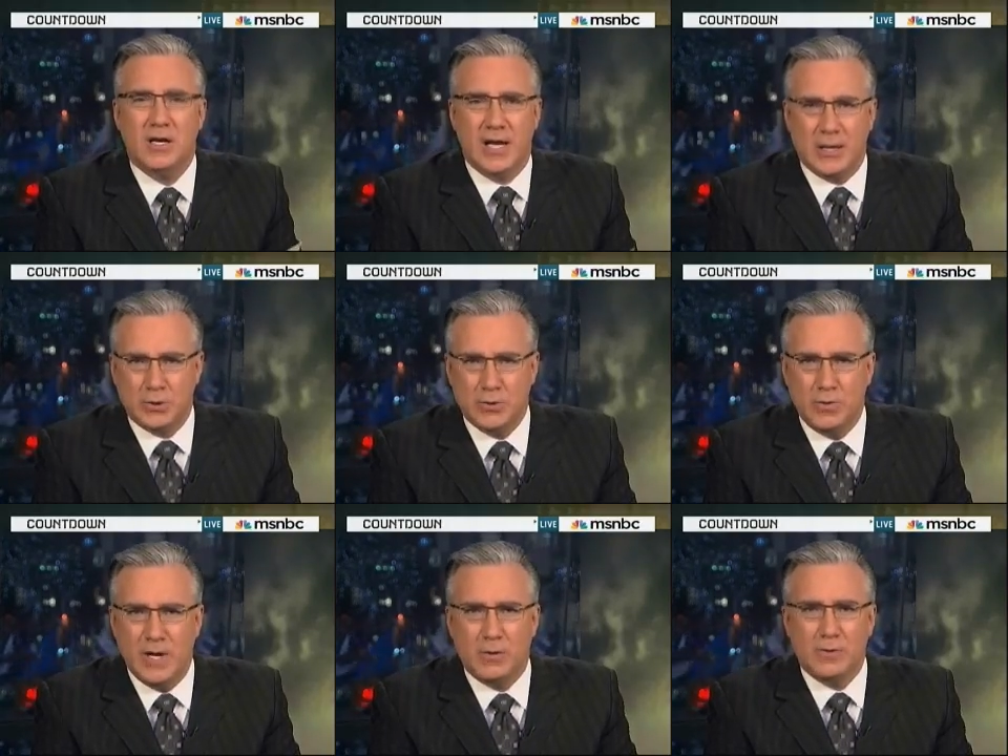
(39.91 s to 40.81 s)
Not
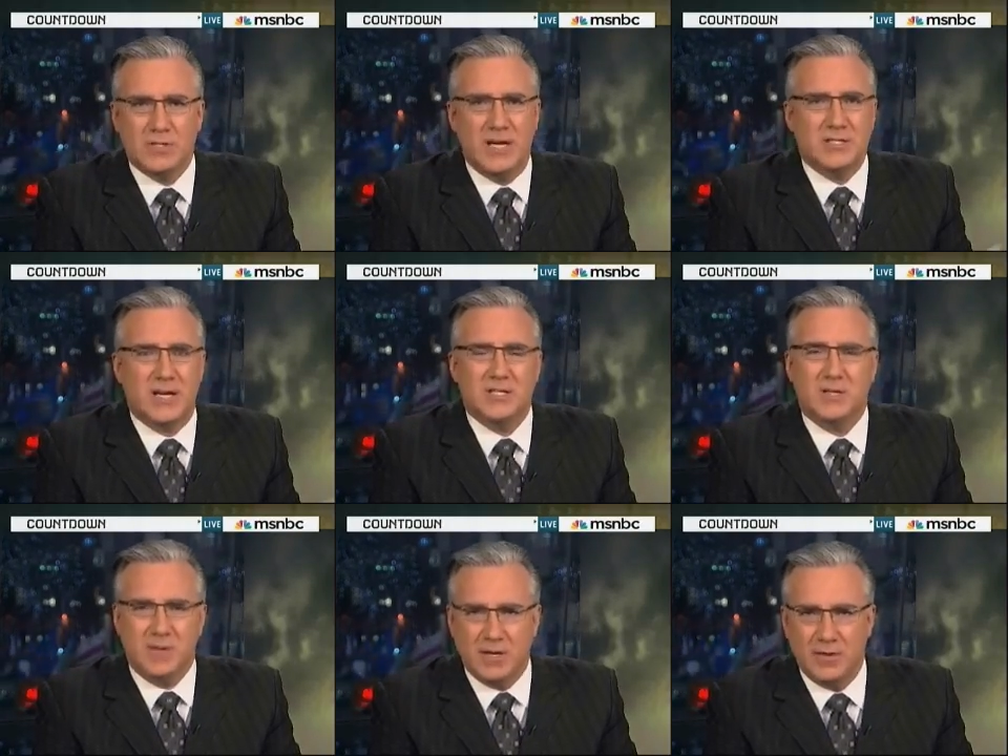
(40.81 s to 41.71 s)
true. He crusades
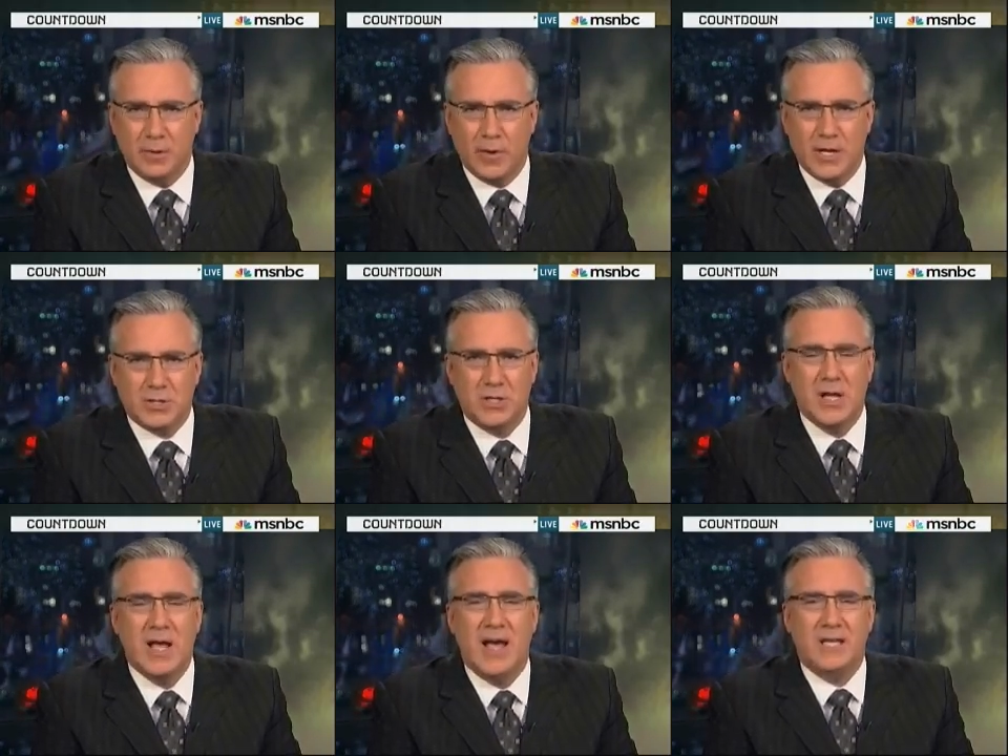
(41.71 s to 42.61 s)
against illegal immigration,
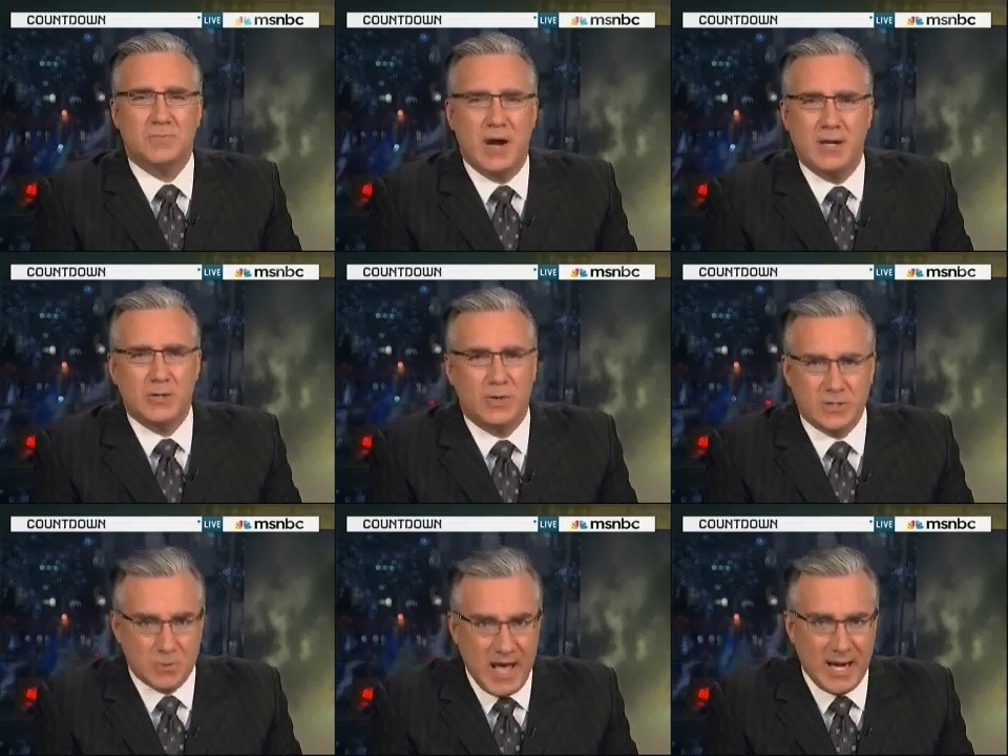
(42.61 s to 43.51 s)
and he's married to a
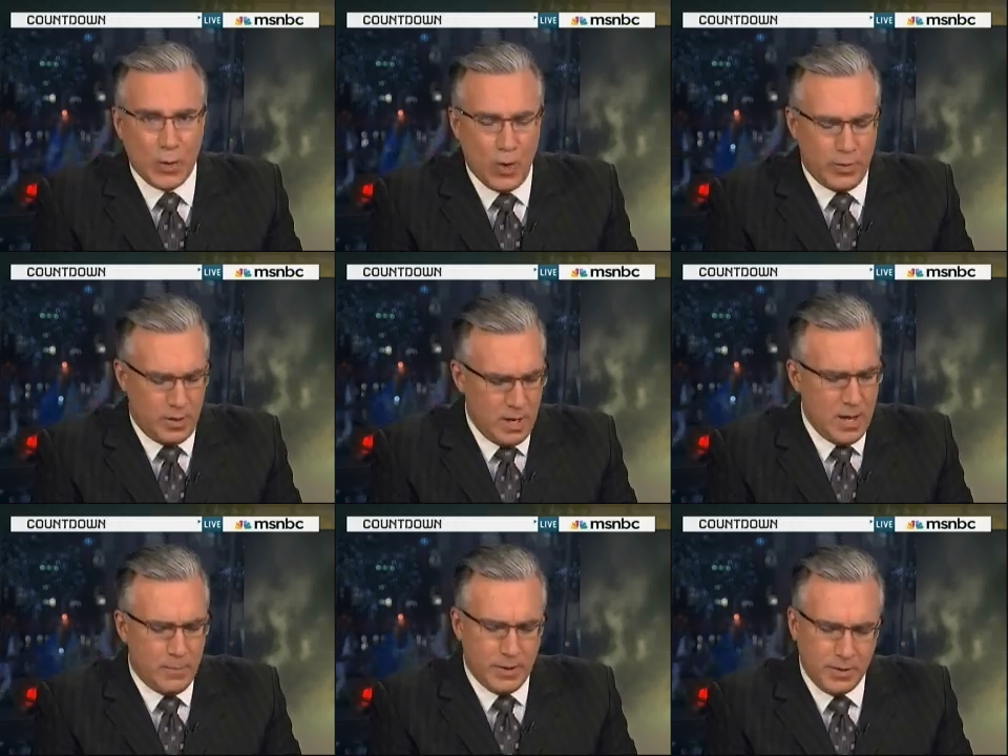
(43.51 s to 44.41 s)
Hispanic woman.
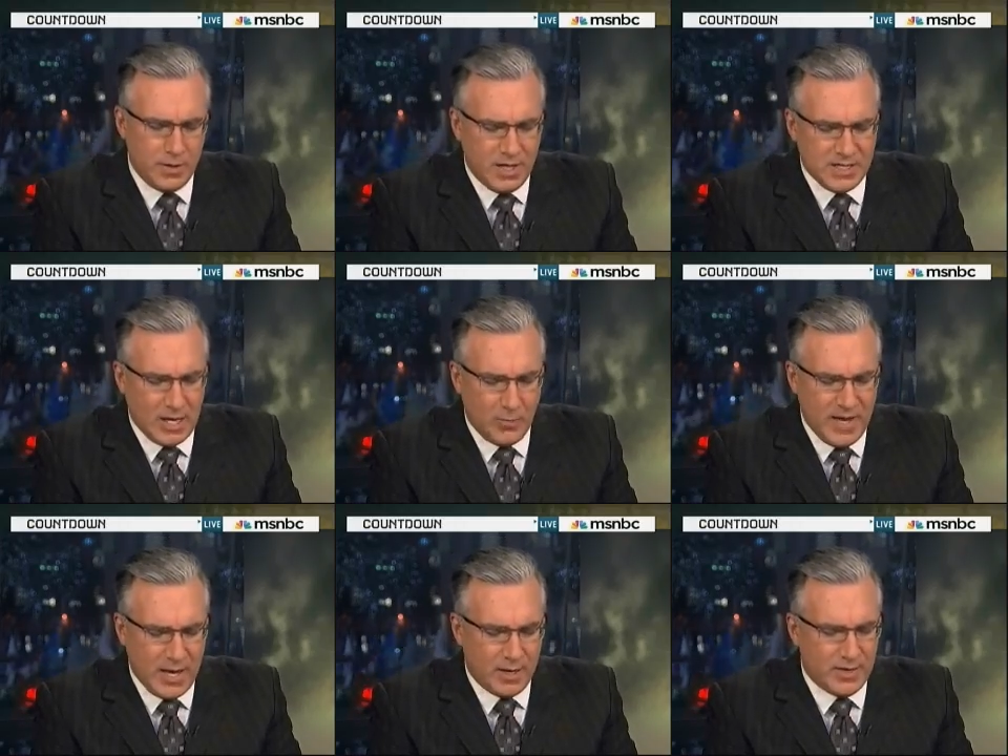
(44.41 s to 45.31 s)
Bill, you need to help
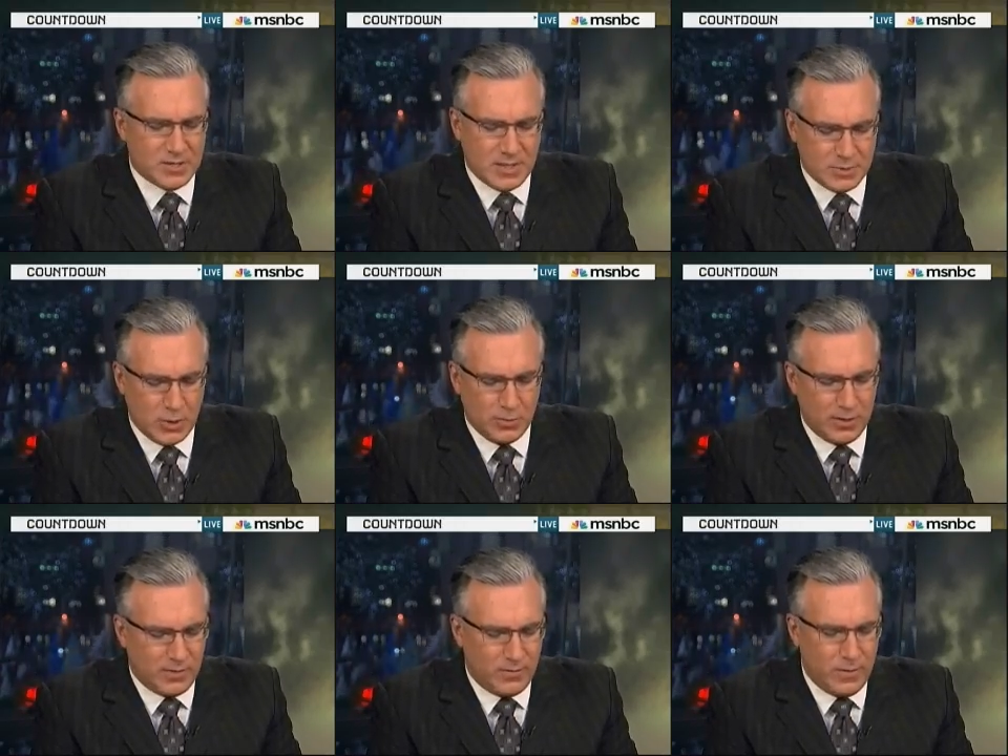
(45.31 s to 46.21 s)
me out on this. I'm
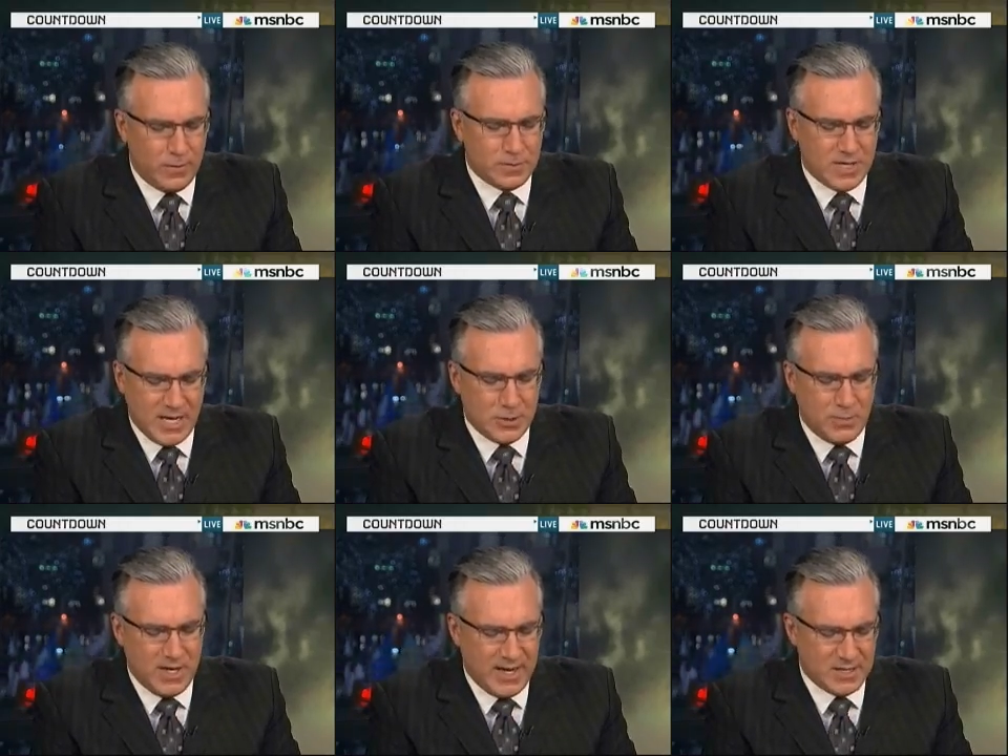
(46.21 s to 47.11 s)
totally confused. Can't you
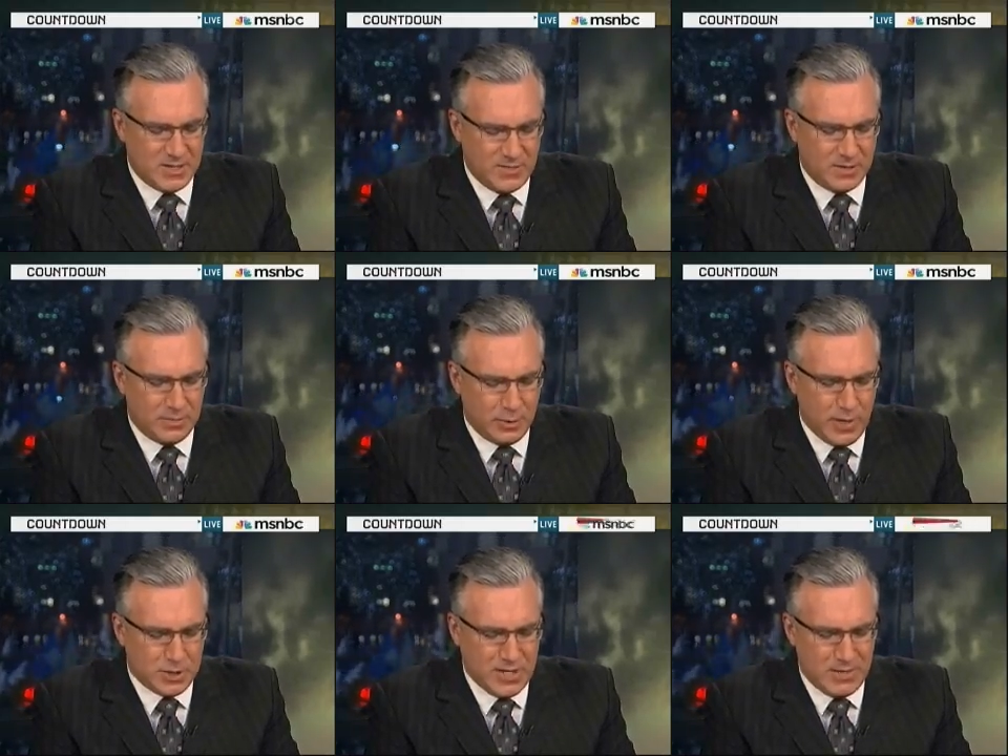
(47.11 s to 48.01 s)
be against illegal
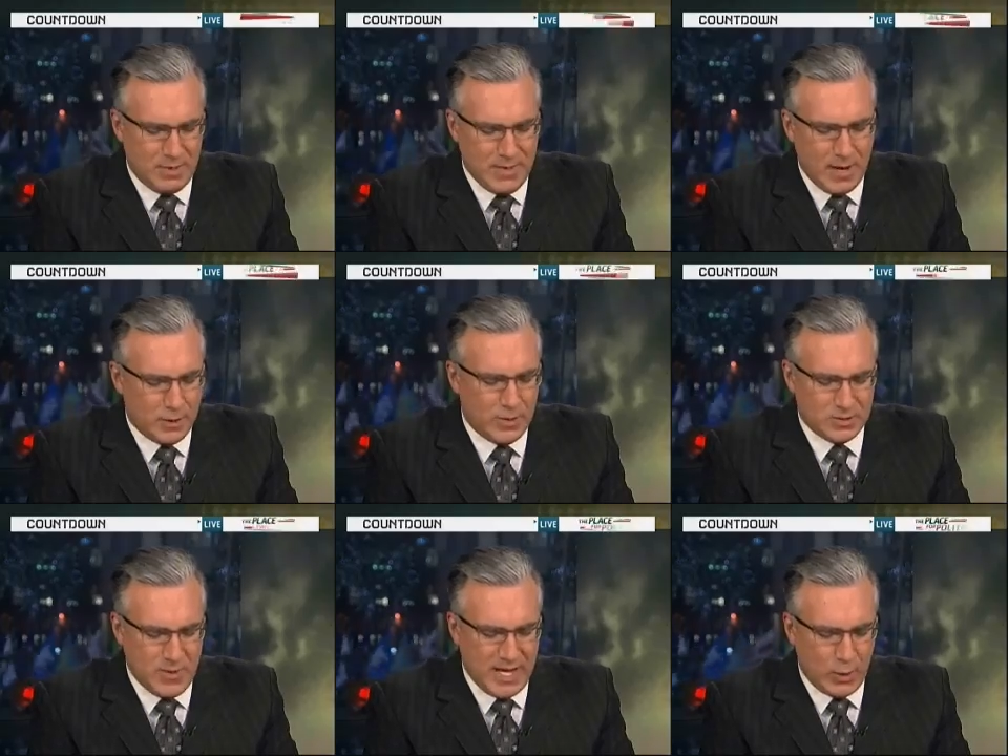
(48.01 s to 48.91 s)
immigration and be married to a
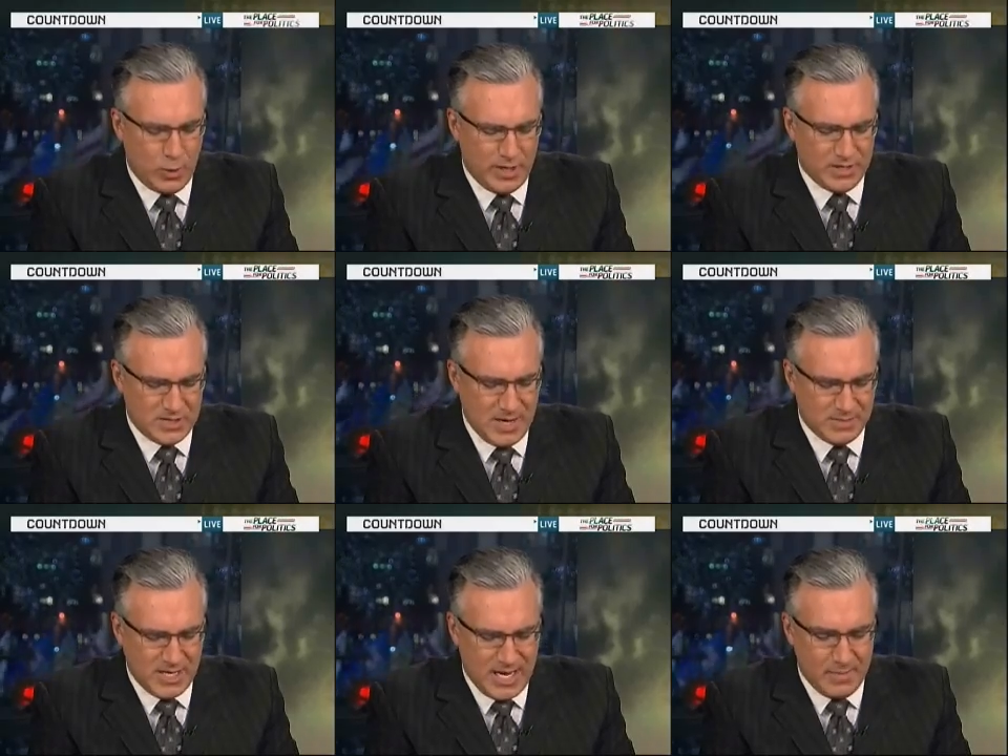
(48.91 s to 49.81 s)
Hispanic woman at the
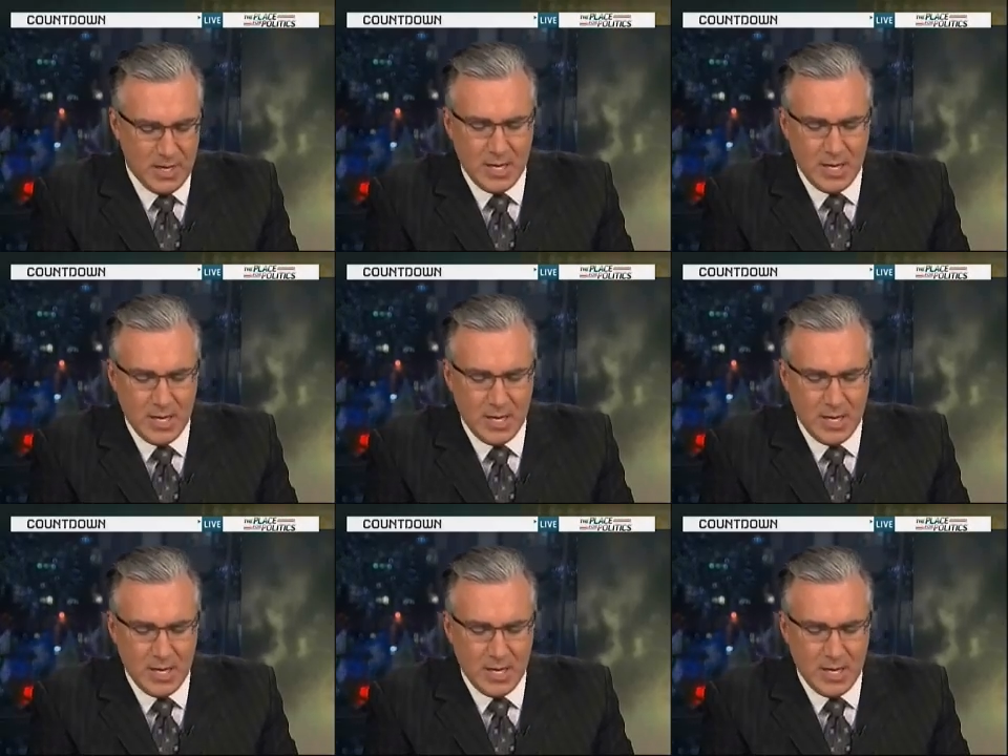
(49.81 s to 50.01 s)
same time?